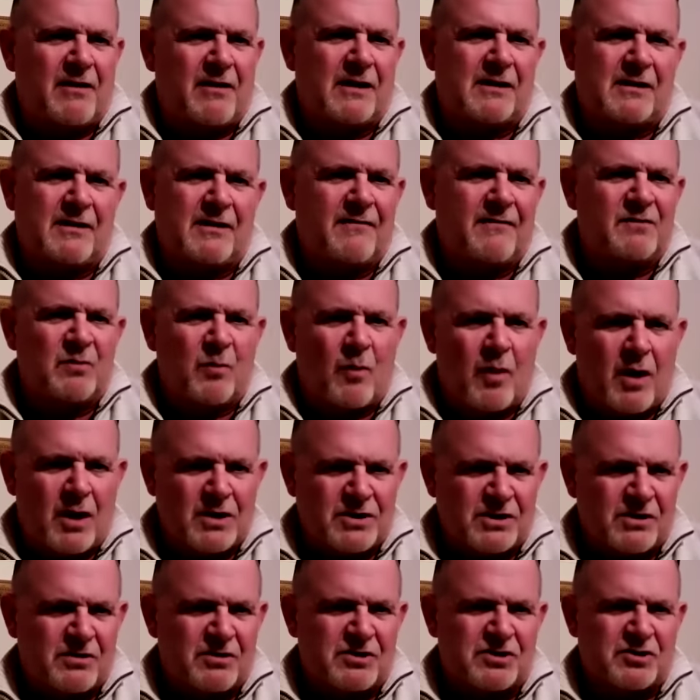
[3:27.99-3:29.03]
I loved
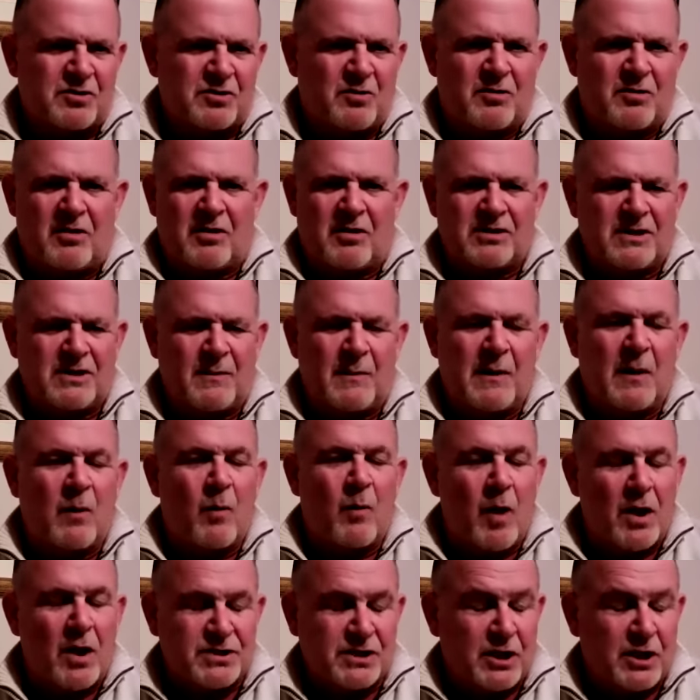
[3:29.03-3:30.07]
watching her show dogs. I remember
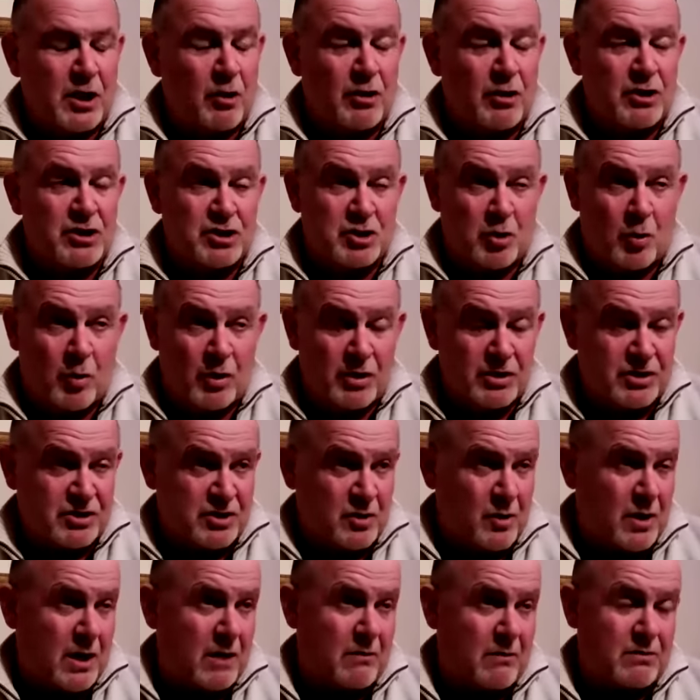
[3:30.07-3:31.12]
watching her and George
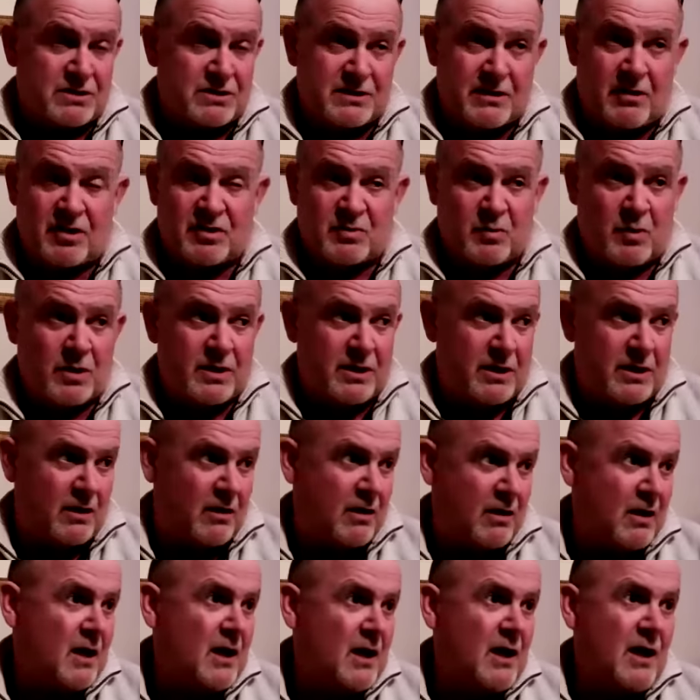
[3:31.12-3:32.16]
show Irish Setters one year,